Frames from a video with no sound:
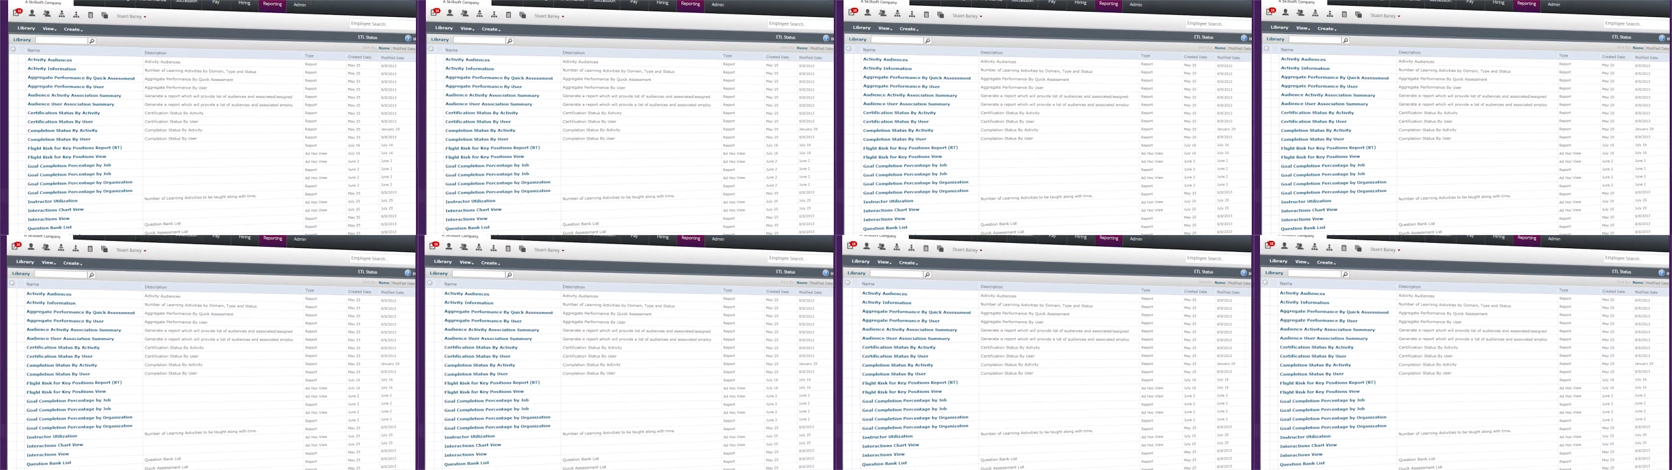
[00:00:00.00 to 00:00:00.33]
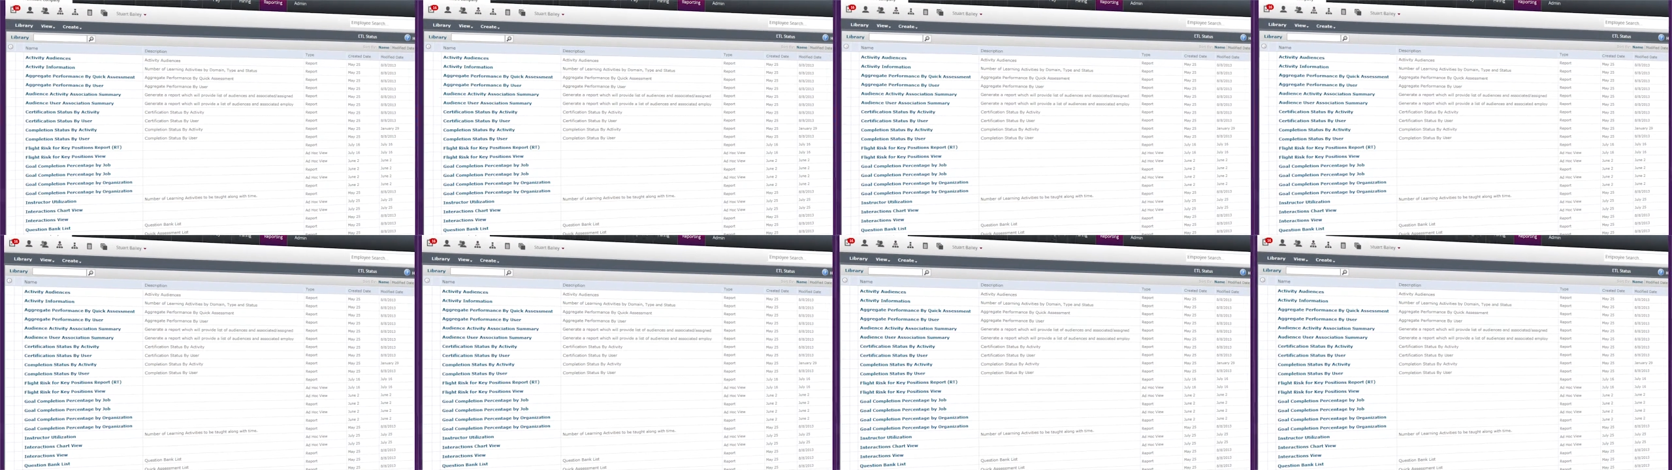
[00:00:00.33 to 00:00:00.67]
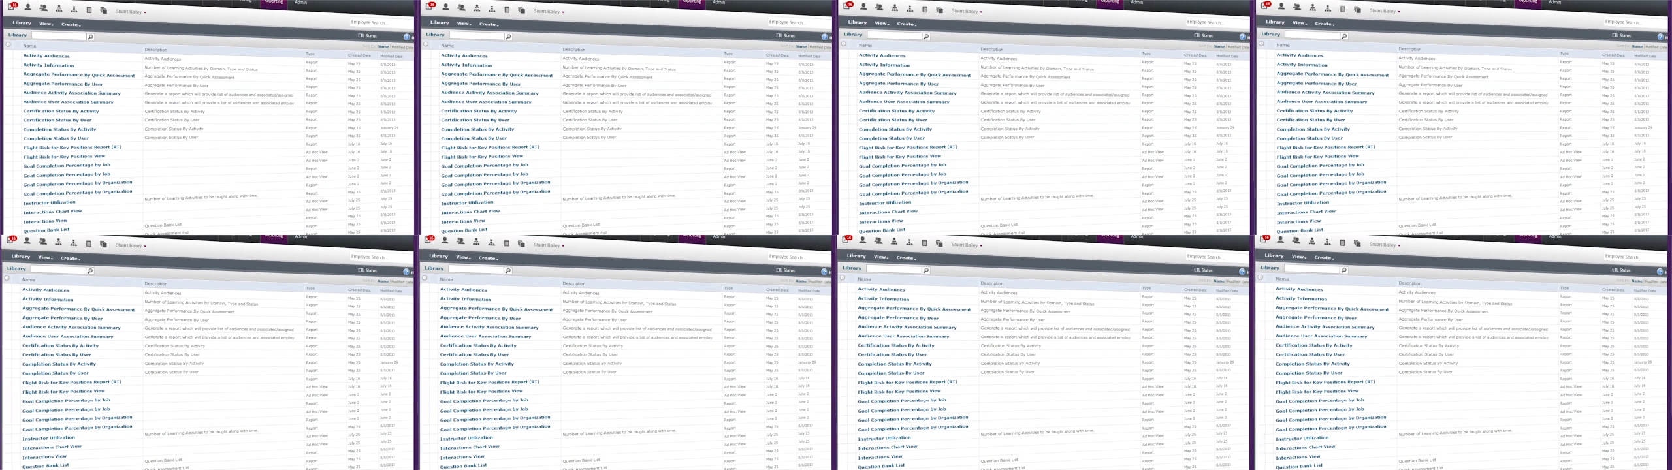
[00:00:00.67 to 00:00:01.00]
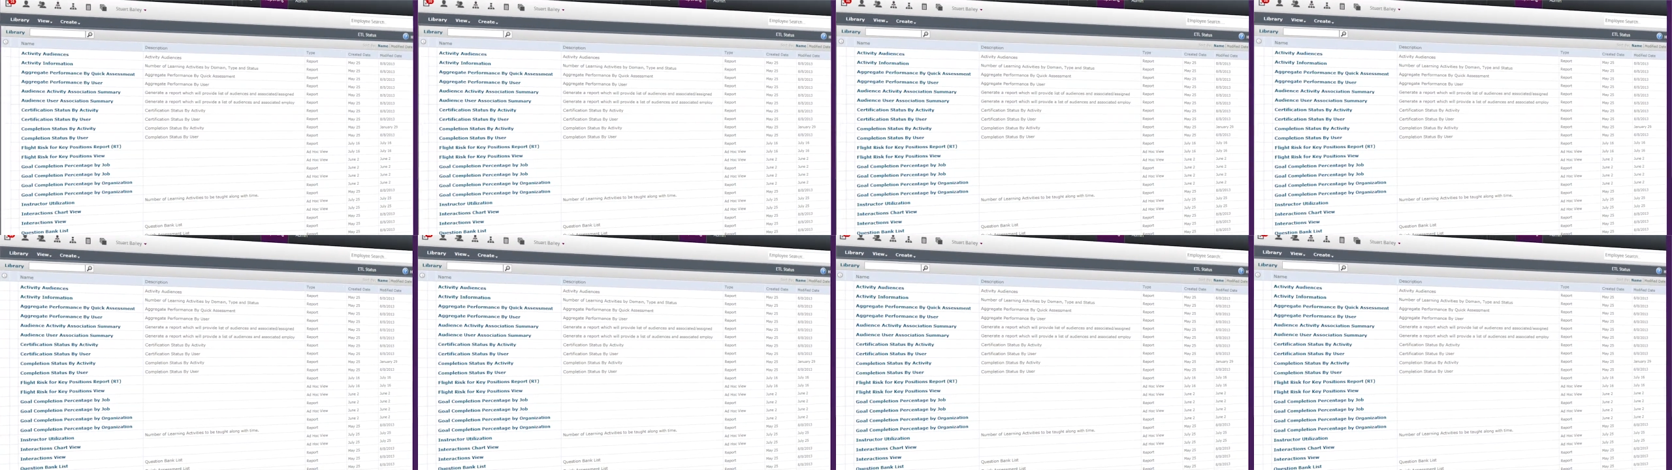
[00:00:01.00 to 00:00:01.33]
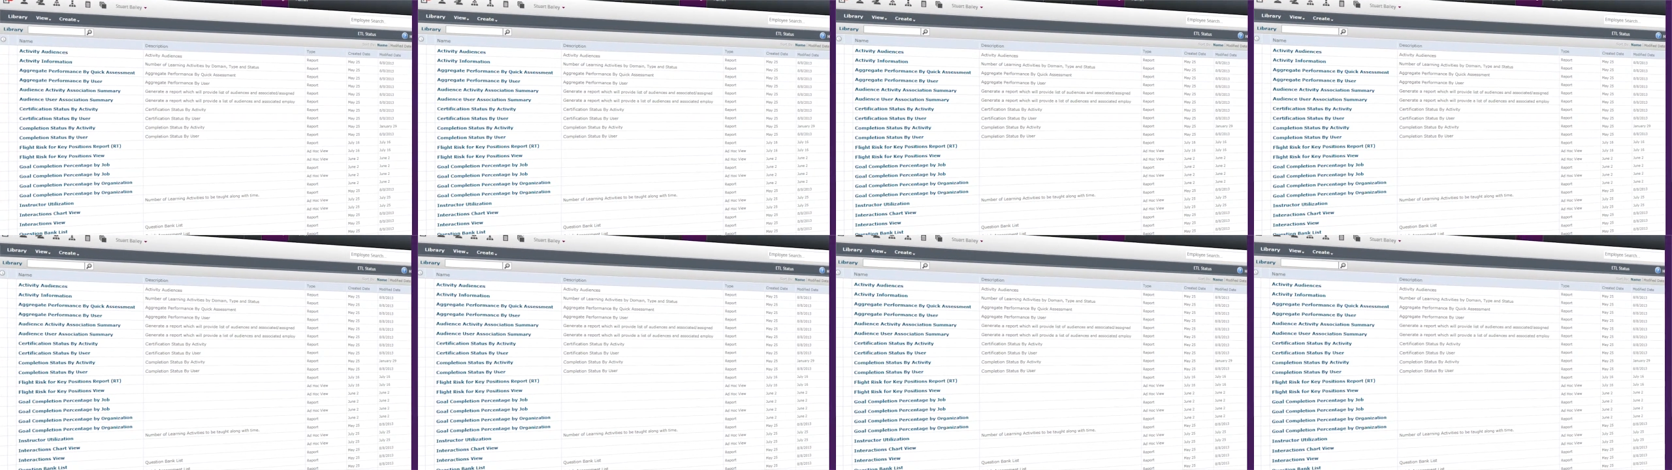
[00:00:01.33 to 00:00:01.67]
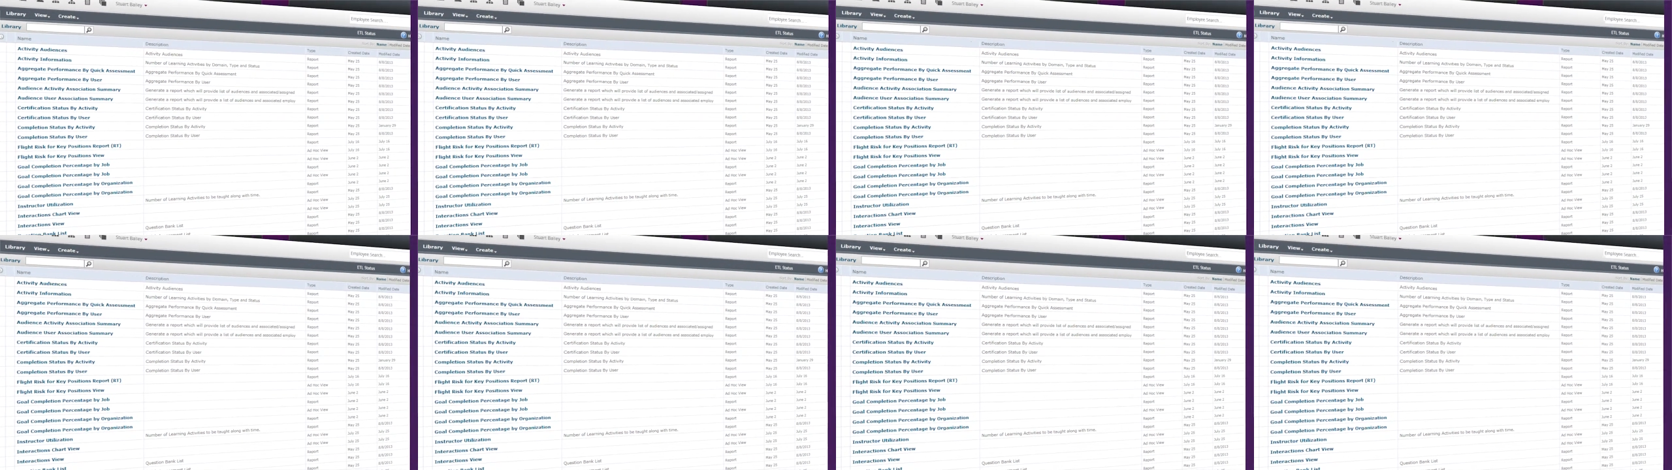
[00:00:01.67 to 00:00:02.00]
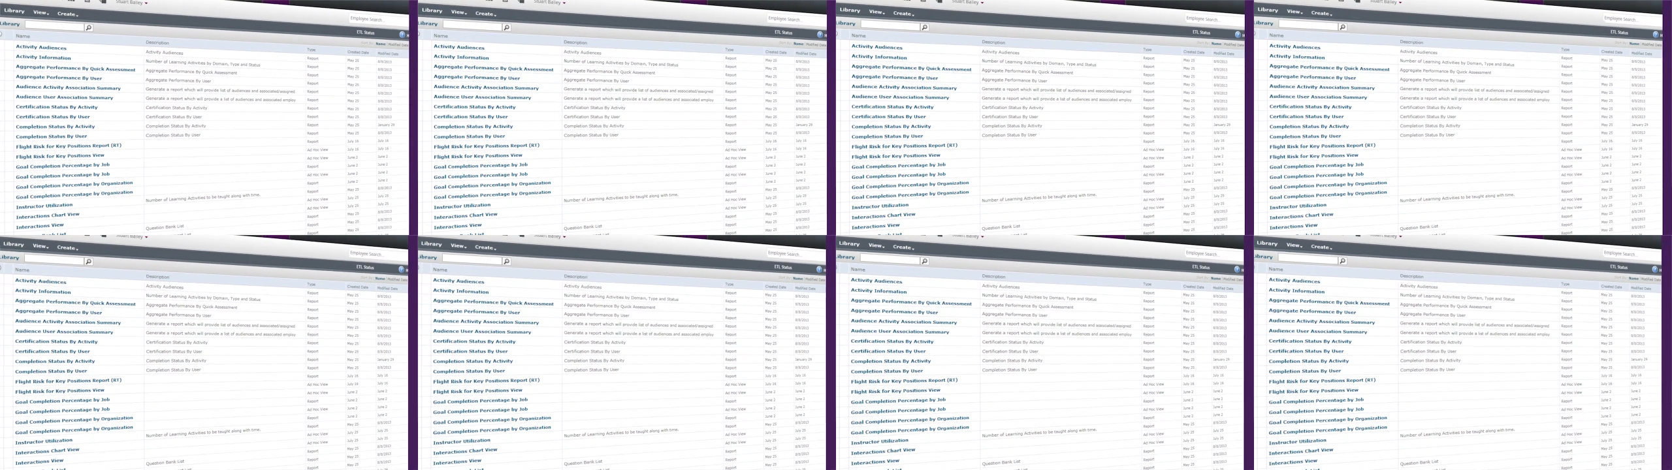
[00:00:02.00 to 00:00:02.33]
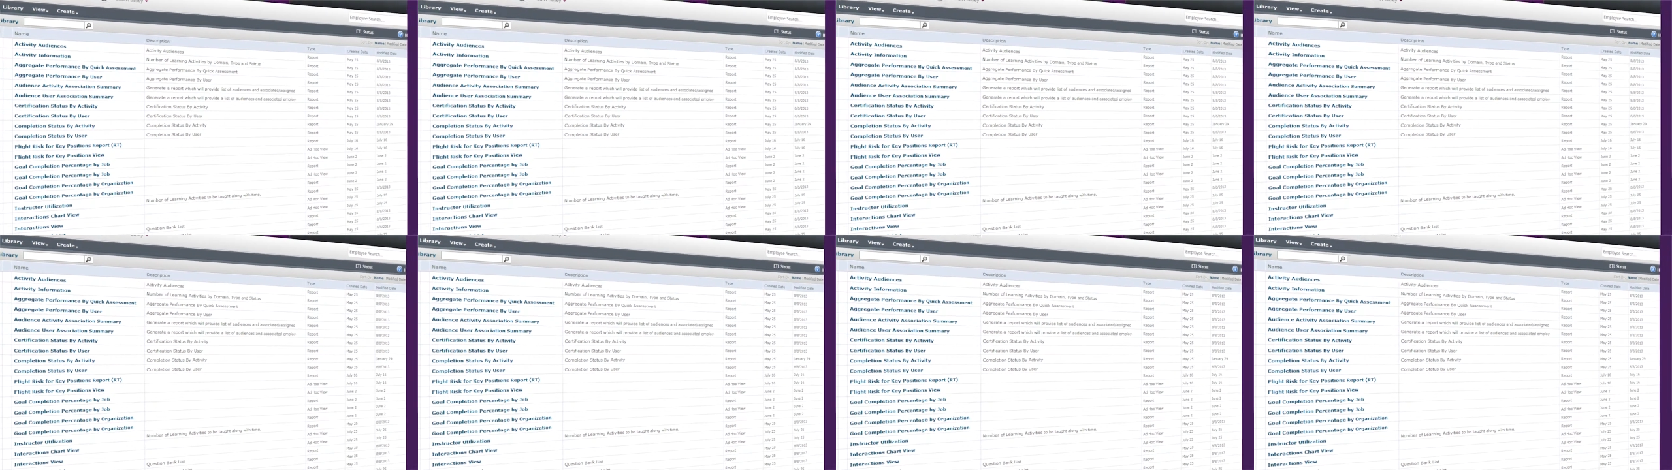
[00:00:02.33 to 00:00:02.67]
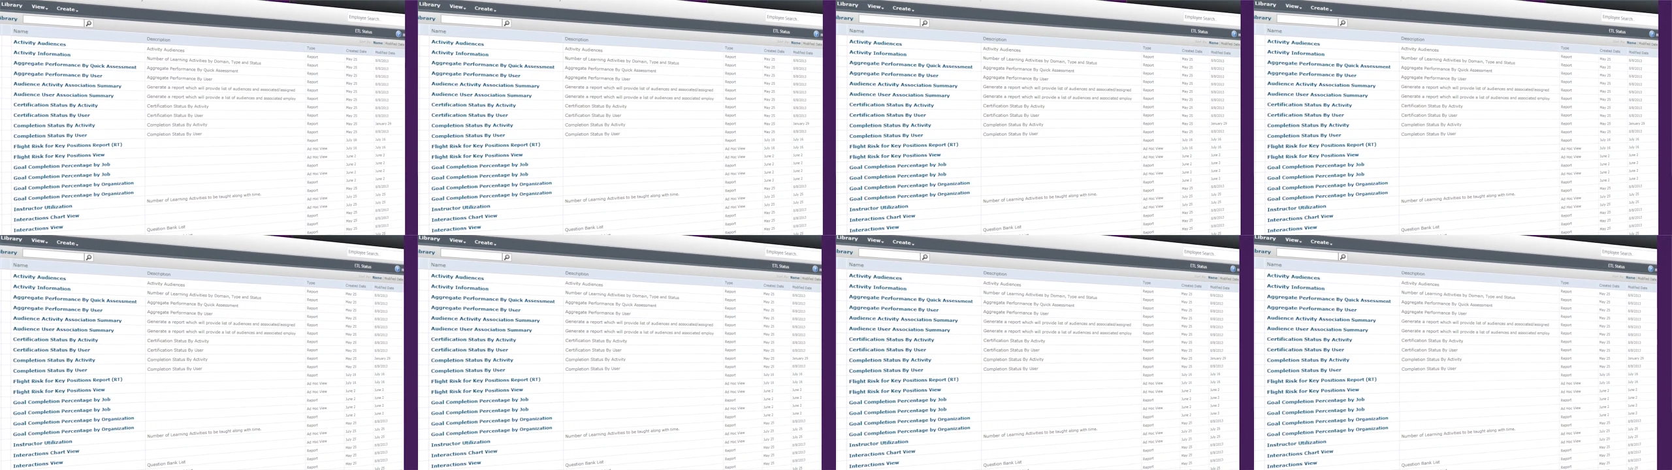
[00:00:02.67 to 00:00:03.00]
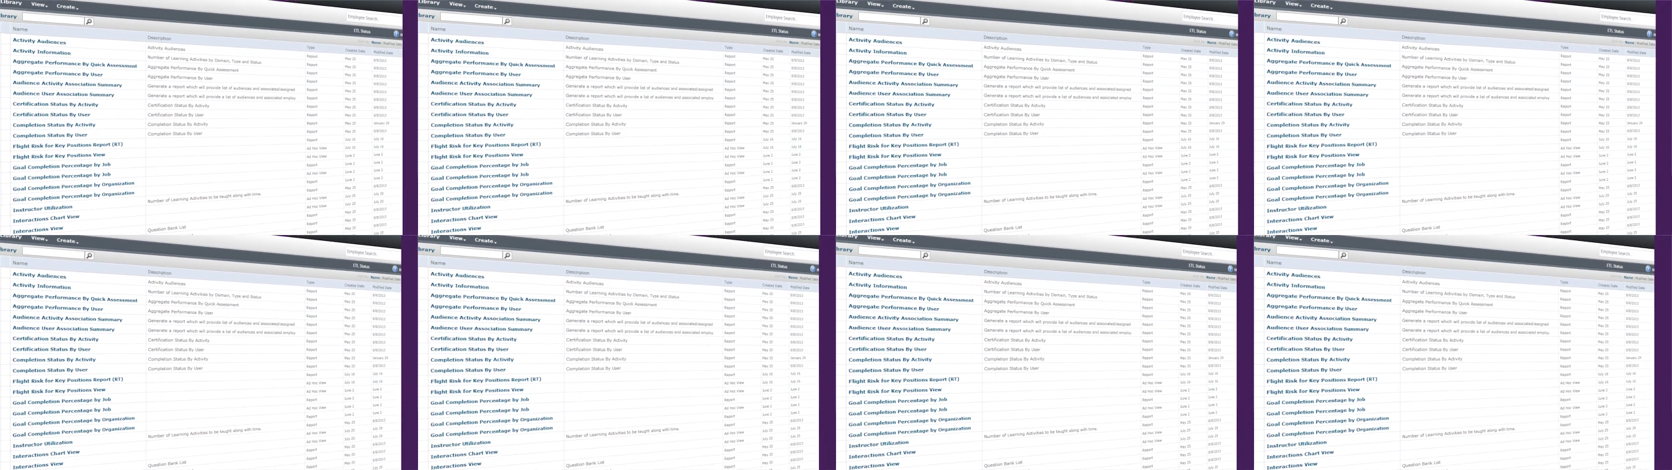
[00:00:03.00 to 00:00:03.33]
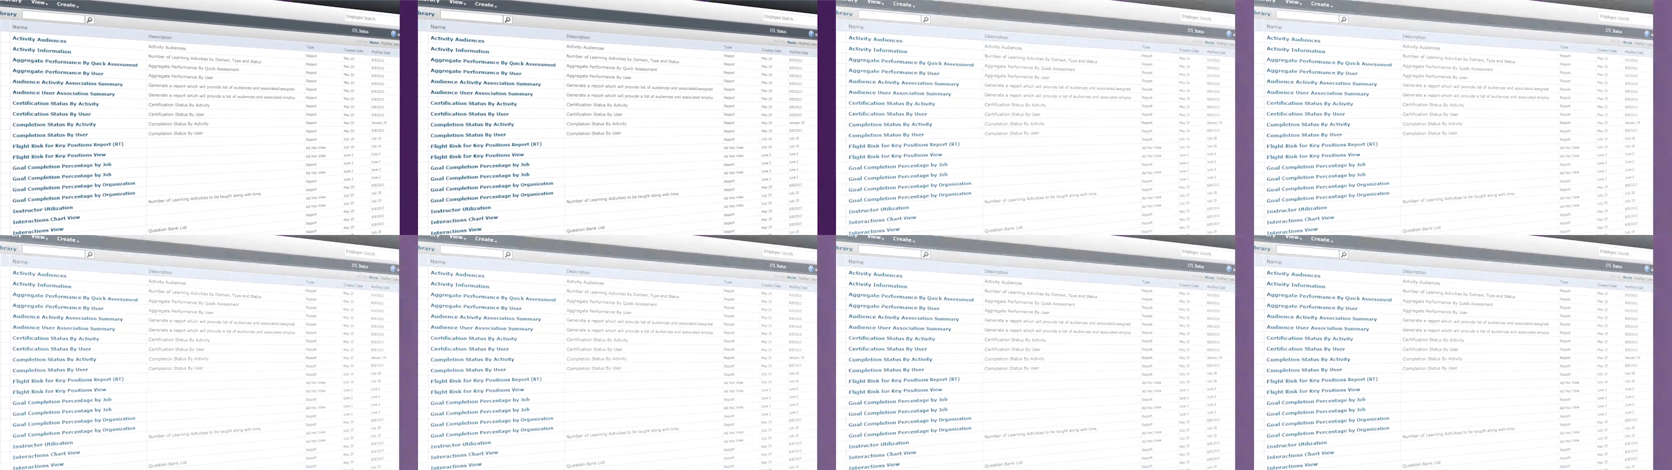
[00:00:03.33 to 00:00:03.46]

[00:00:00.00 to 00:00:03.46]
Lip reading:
No face is visible, so there are no lips to read.